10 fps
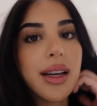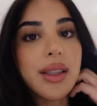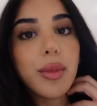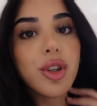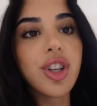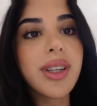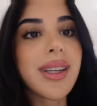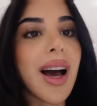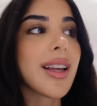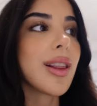as much as
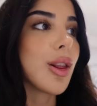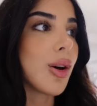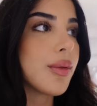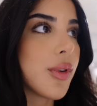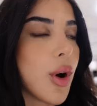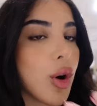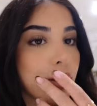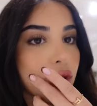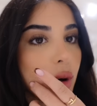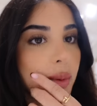I love home
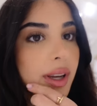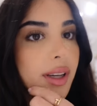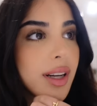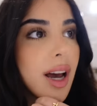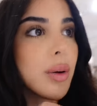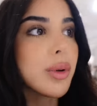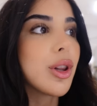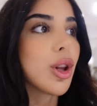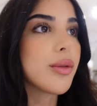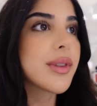shopping and I would
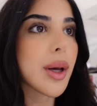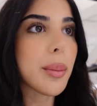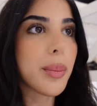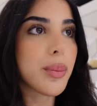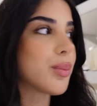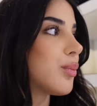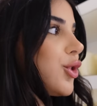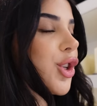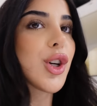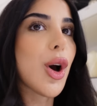love to
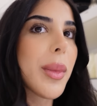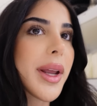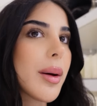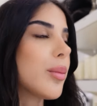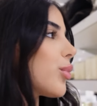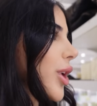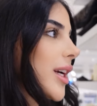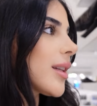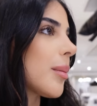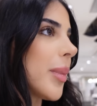just come in and break
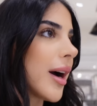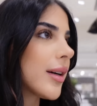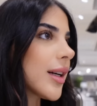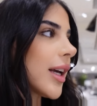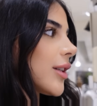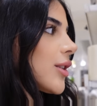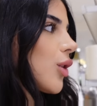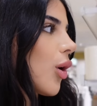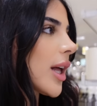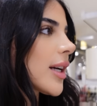the bank in a
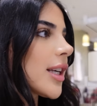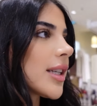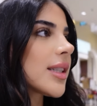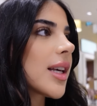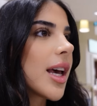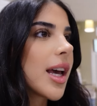store like this,